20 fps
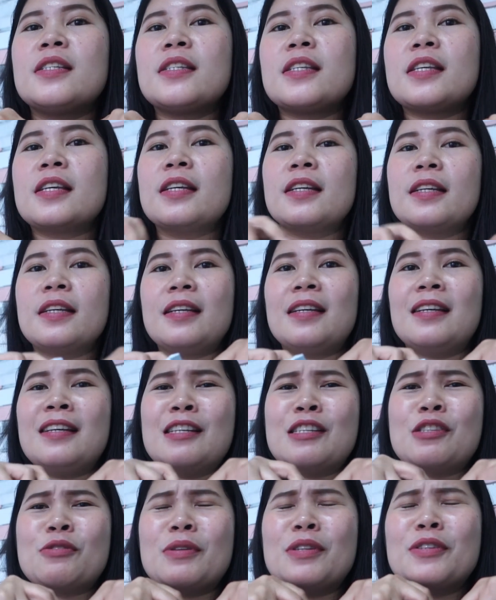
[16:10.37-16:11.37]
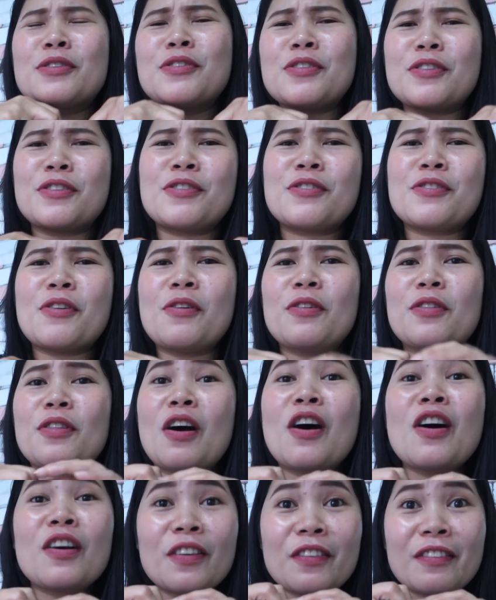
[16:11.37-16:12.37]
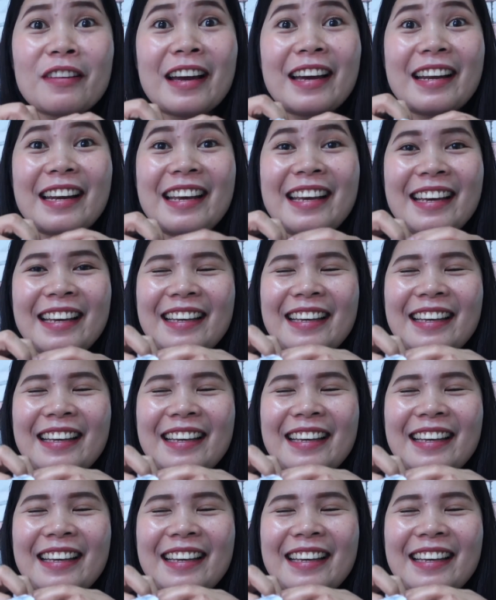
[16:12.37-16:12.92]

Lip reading: This one took so long already.